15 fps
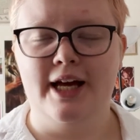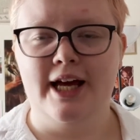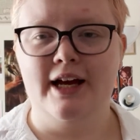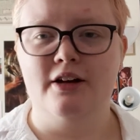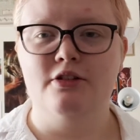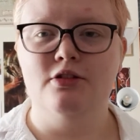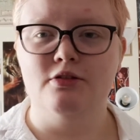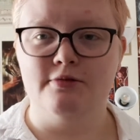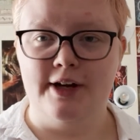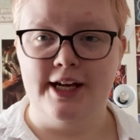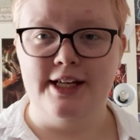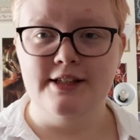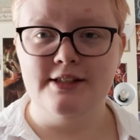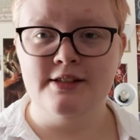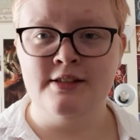ankle
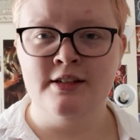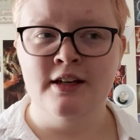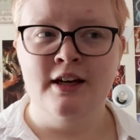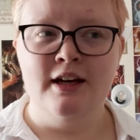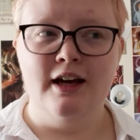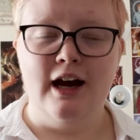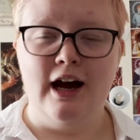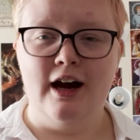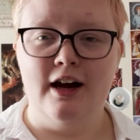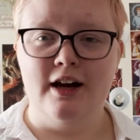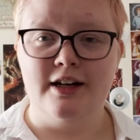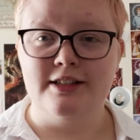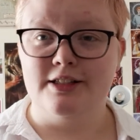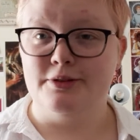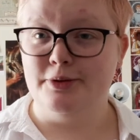raised,
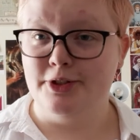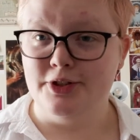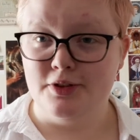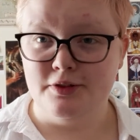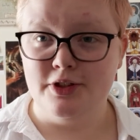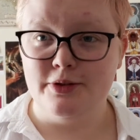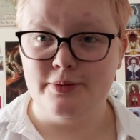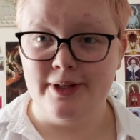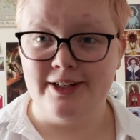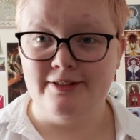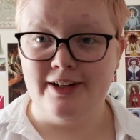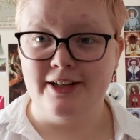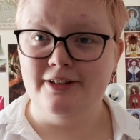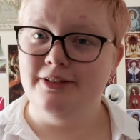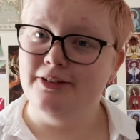because that's what you do when you sprain your
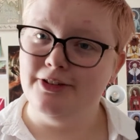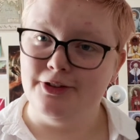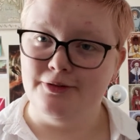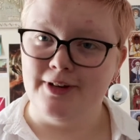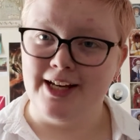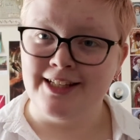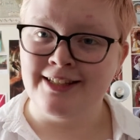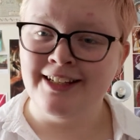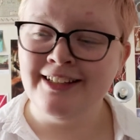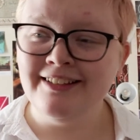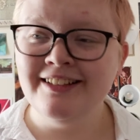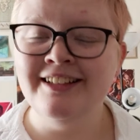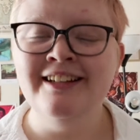ankle, you raise it.